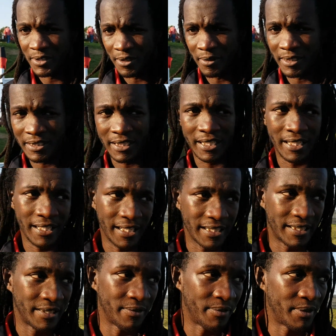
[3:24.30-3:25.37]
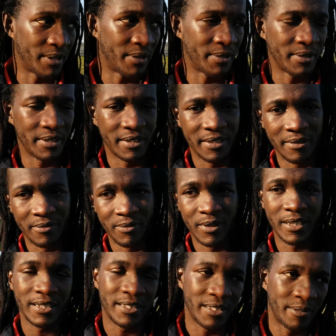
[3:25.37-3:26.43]
So as a collective, you know, the
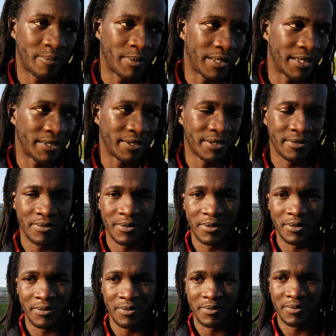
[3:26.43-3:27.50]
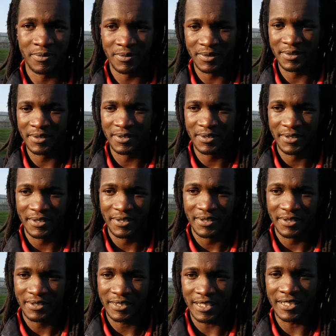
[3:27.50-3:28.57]
rest of the players should have sort of
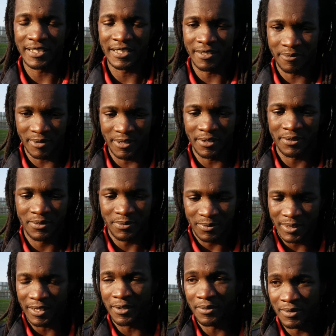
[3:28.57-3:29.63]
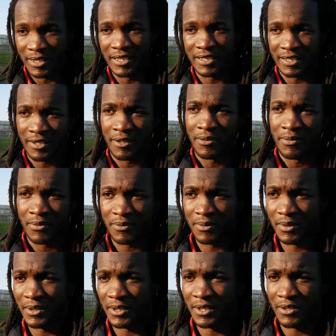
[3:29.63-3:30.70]
said to themselves, we don't need to go
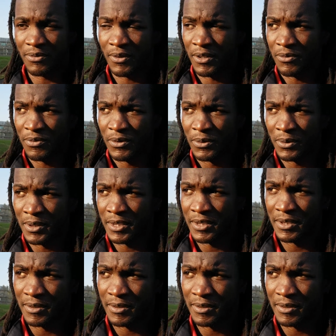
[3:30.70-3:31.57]
as far forward.